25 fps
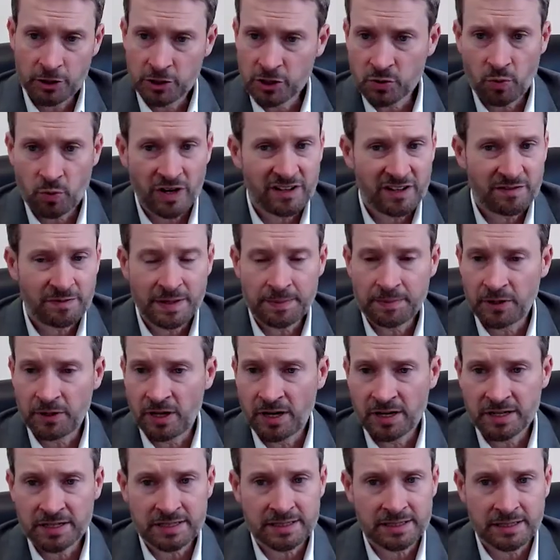They'll just wave
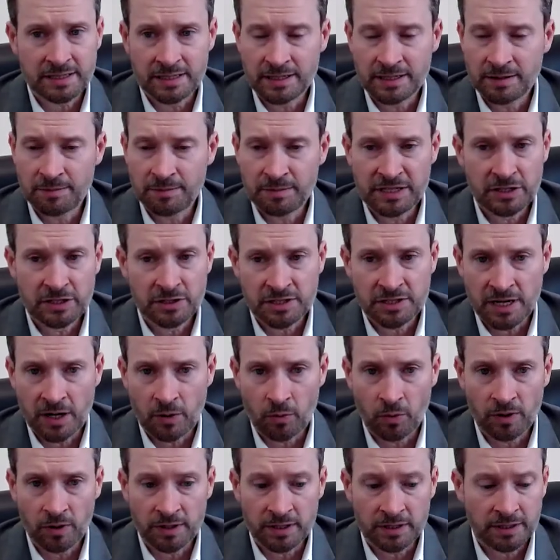people on and say the
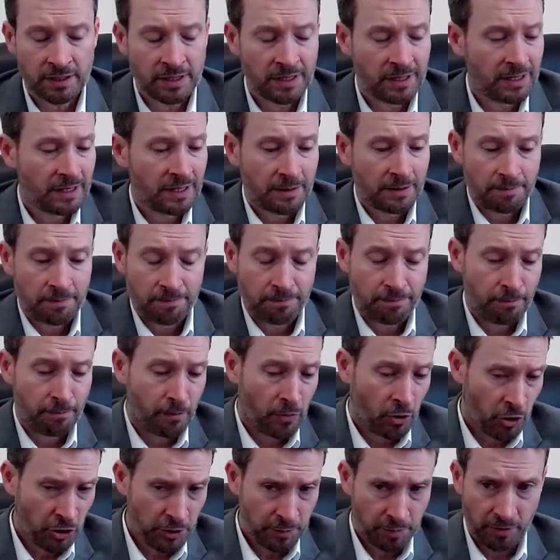meter's not working.
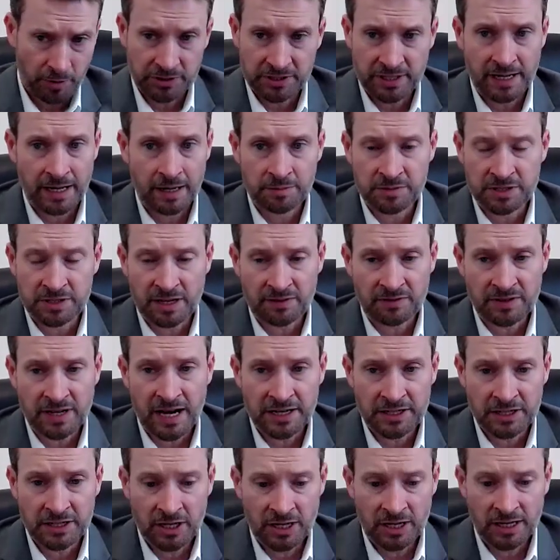Multiple times
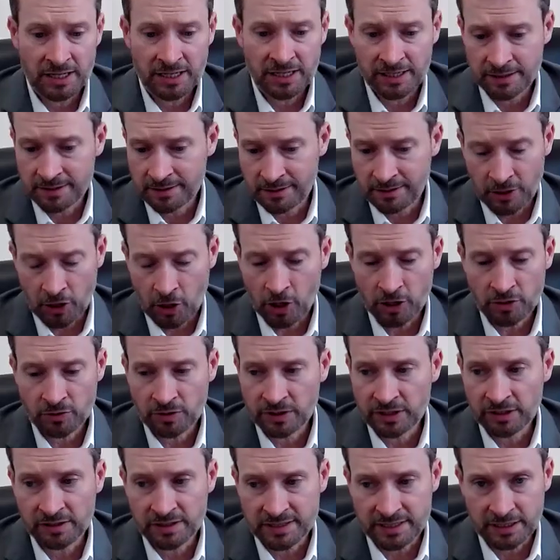I've gotten on and the
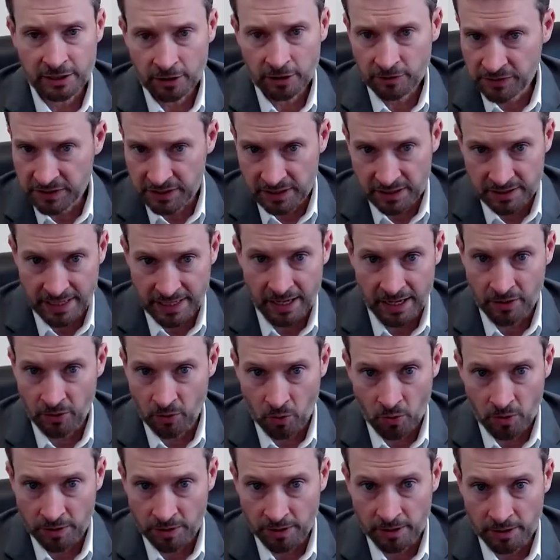card reader itself says
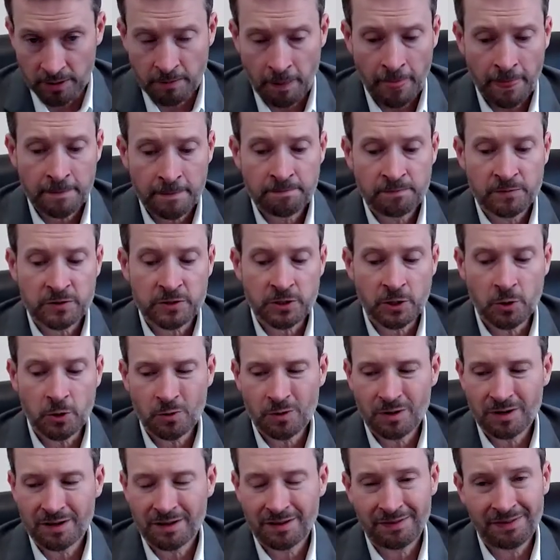out of order.
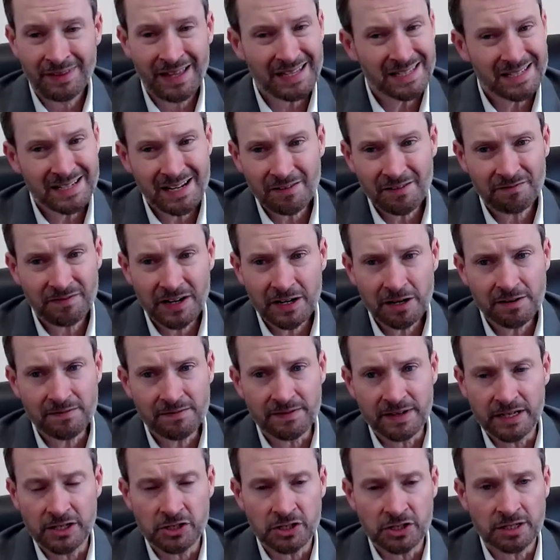So that's not
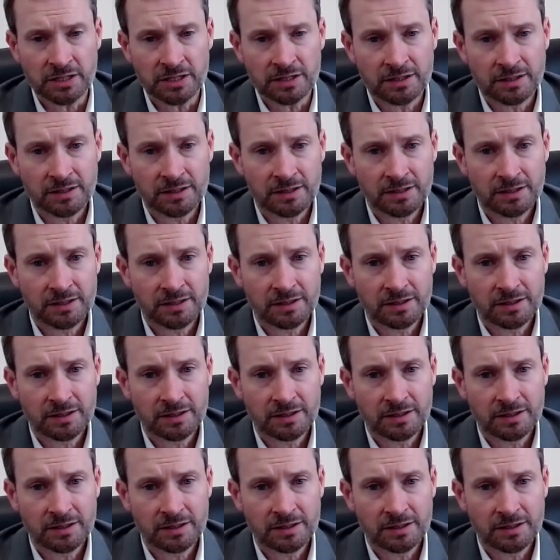fare evasion.